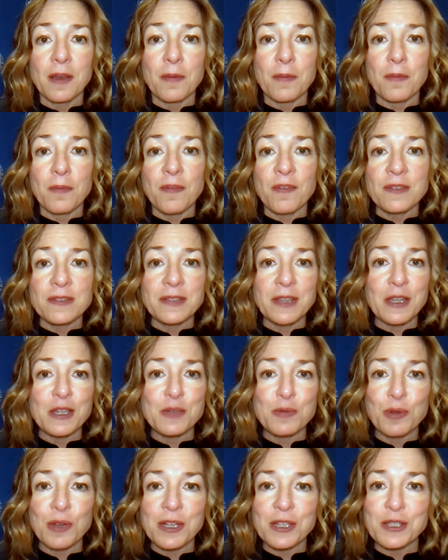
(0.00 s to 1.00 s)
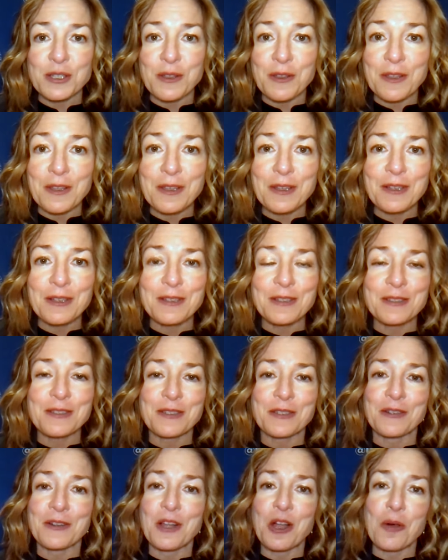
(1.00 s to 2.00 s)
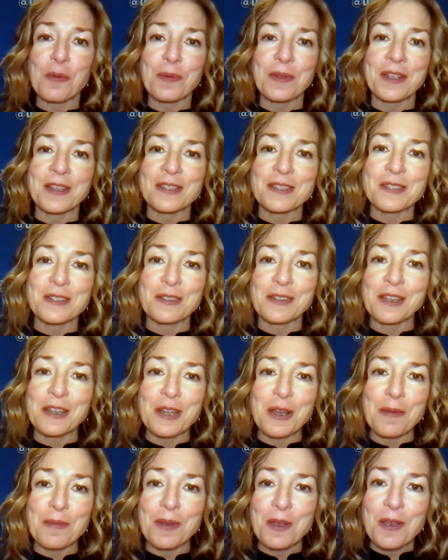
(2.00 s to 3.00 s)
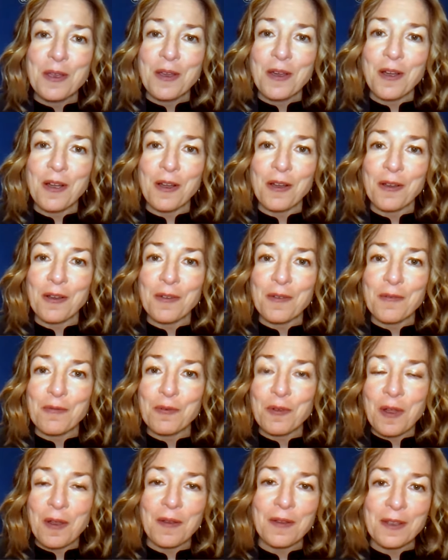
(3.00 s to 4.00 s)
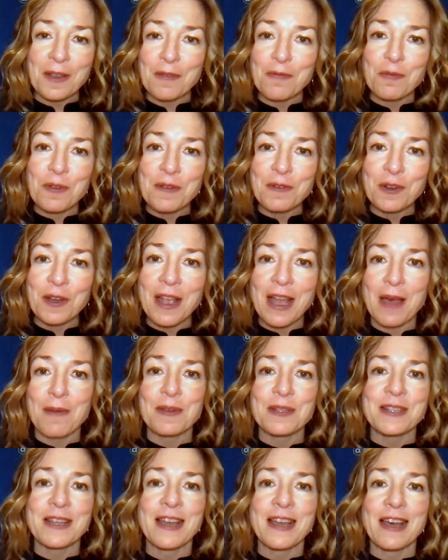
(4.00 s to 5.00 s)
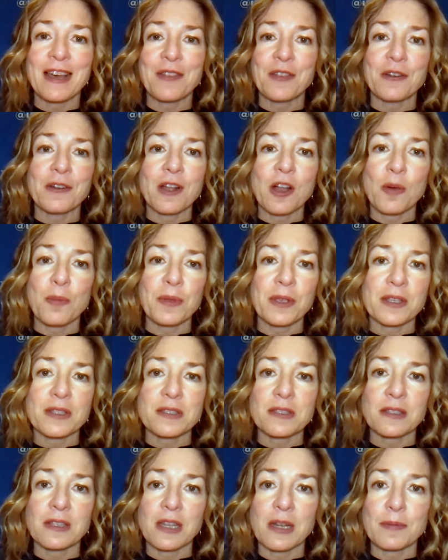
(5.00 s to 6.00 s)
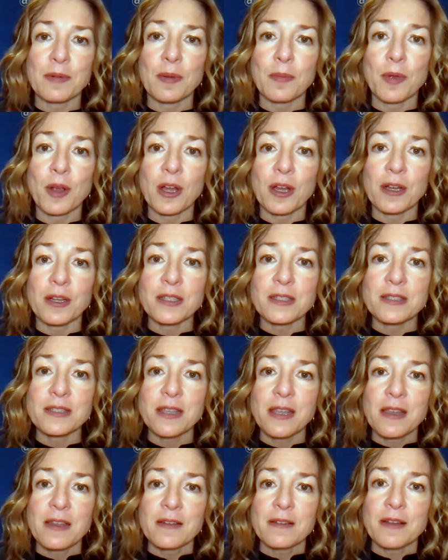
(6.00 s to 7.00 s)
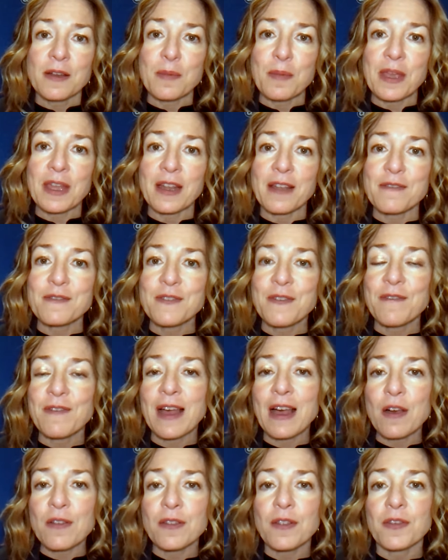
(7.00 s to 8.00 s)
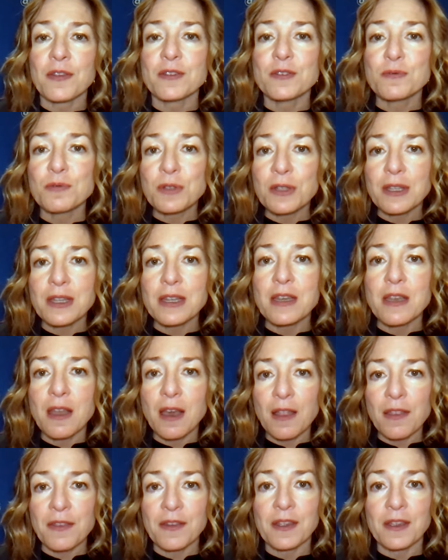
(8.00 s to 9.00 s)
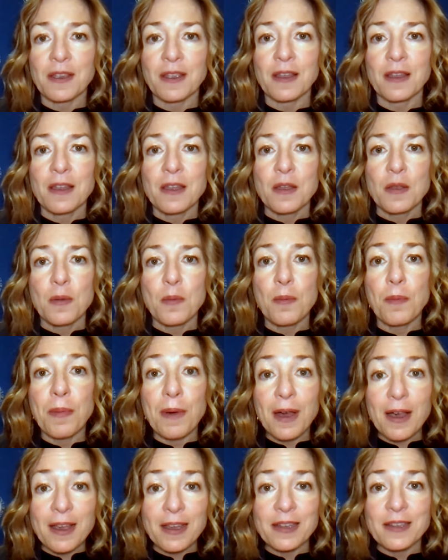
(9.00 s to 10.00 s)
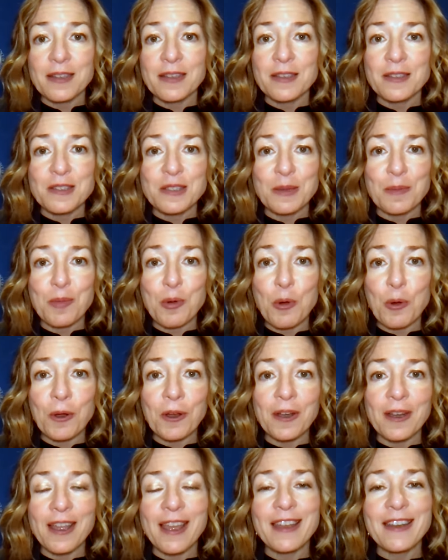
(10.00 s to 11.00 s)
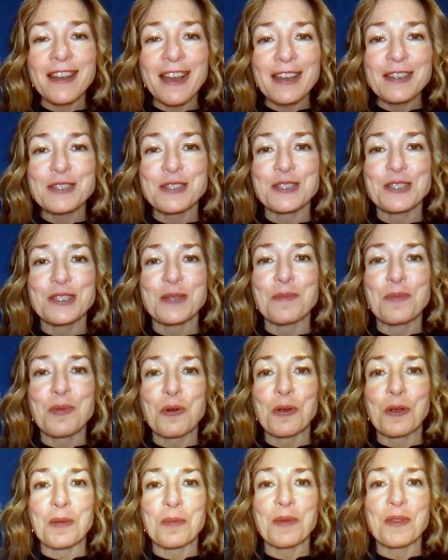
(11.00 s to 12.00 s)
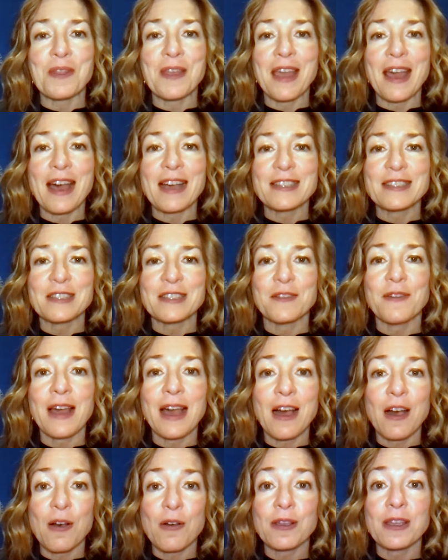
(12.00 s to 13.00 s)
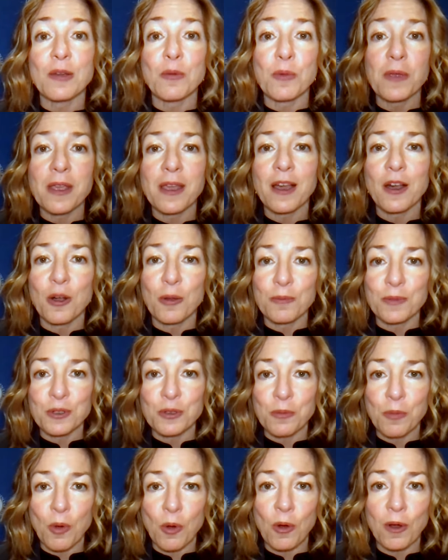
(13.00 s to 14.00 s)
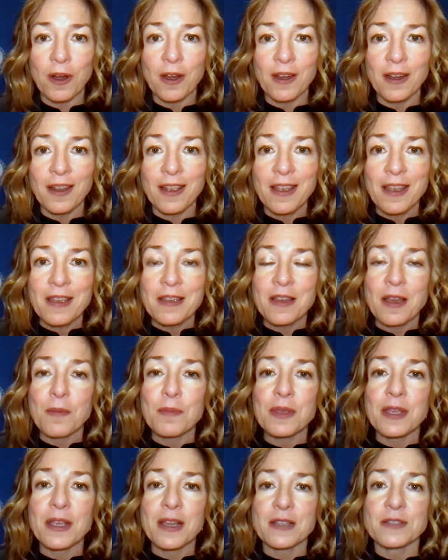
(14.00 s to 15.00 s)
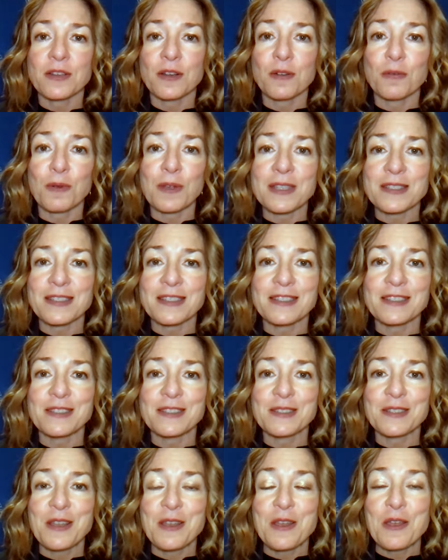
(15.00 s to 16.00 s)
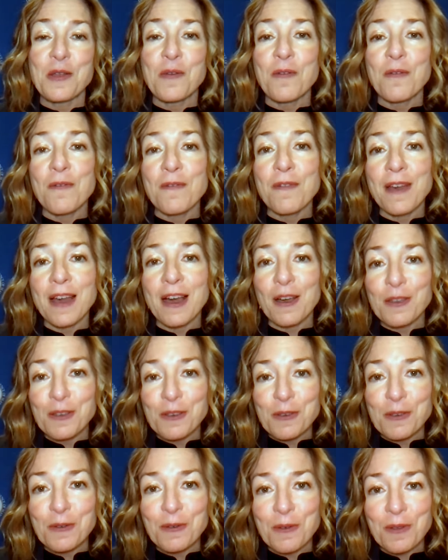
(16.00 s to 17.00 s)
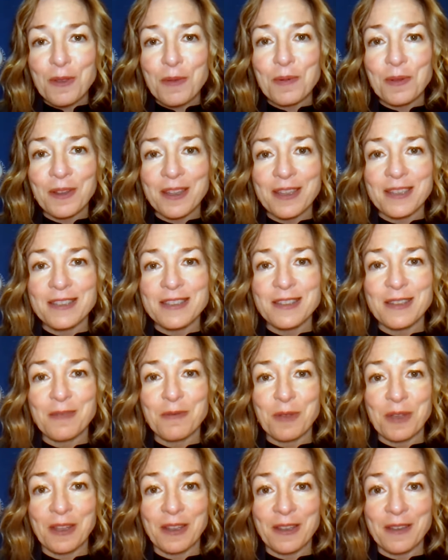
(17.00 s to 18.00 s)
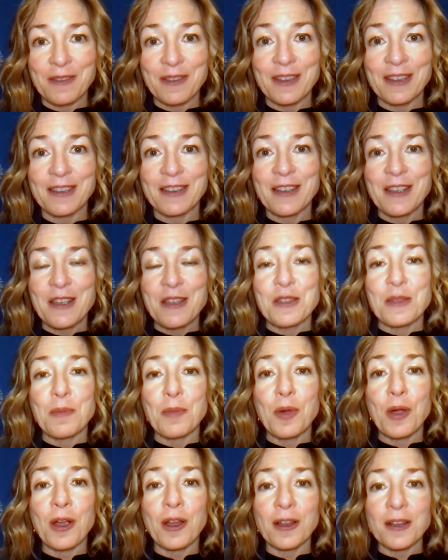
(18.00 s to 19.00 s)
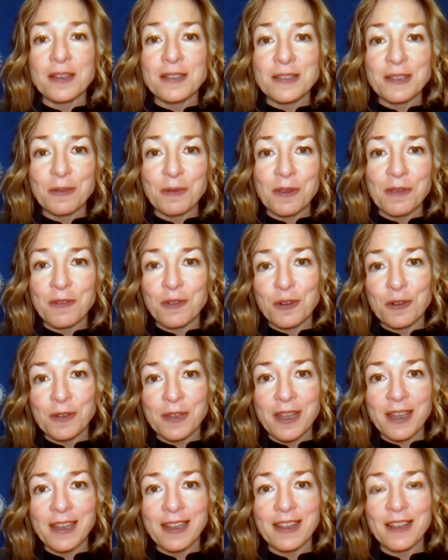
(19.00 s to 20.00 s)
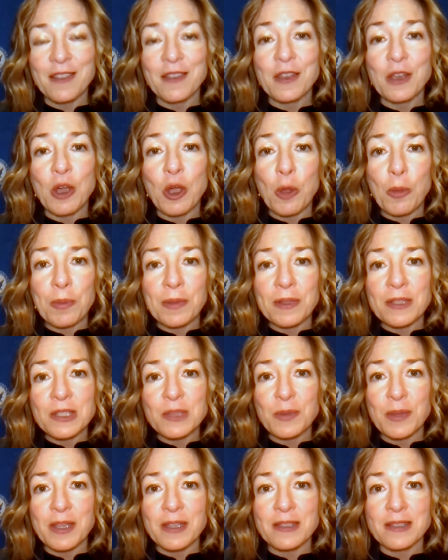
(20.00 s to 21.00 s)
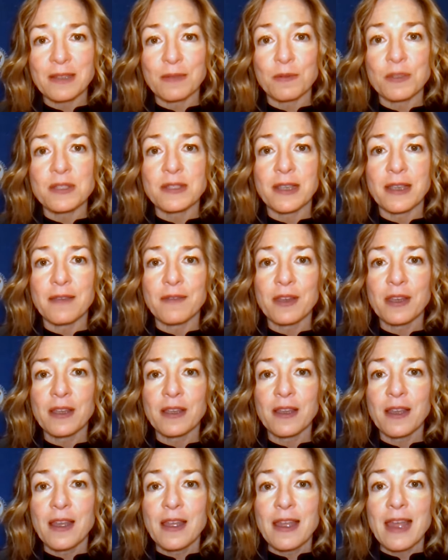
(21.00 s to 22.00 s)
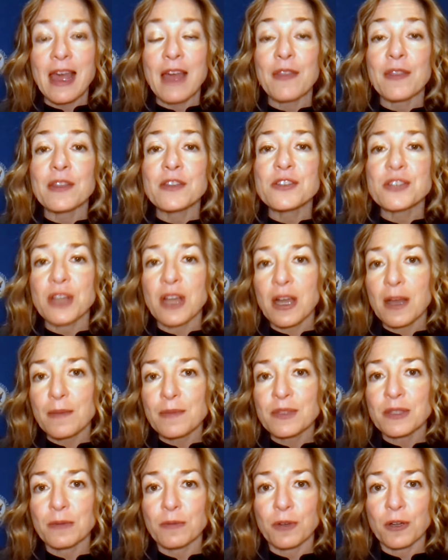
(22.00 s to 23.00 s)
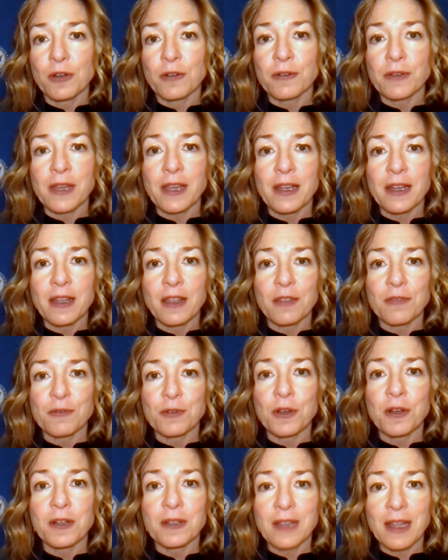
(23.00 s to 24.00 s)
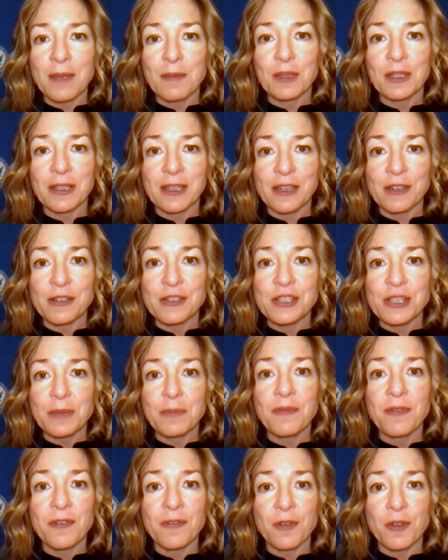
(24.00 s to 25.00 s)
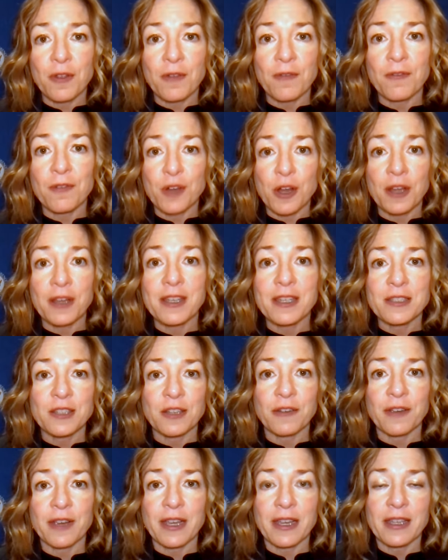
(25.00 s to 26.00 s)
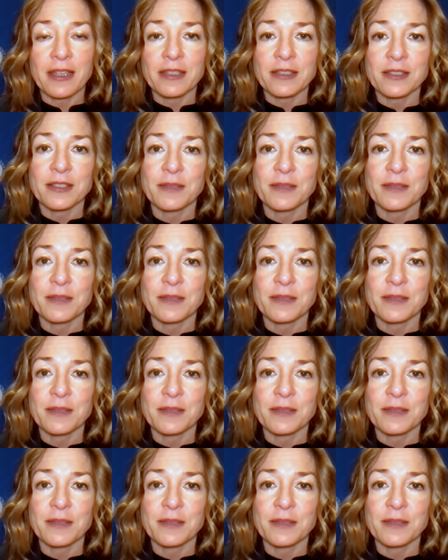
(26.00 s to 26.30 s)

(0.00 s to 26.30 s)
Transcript: sagebrush in the hills, that are helping us clean up our river habitat, that are helping us clean up our parks. And I've found that there's really nothing but support, and not just support, but the ask of how can we help do more? And because our residents value the place that we live in, the parks that we've created, the open space that we're saving, and the jobs that we're creating through our climate leadership for our kids and grandkids.